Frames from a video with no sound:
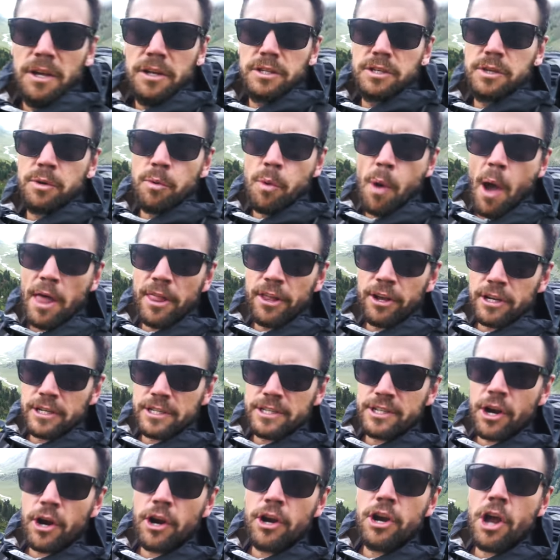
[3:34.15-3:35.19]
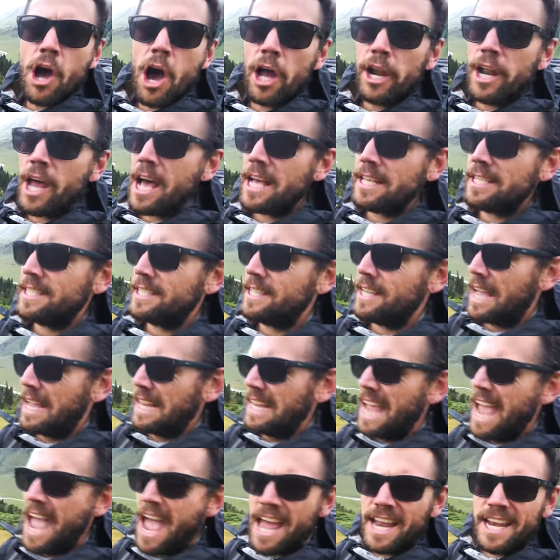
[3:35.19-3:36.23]
So weather has turned on us
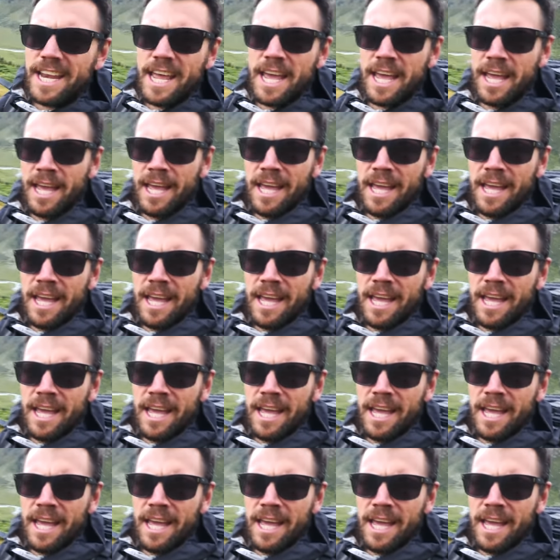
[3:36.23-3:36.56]
again.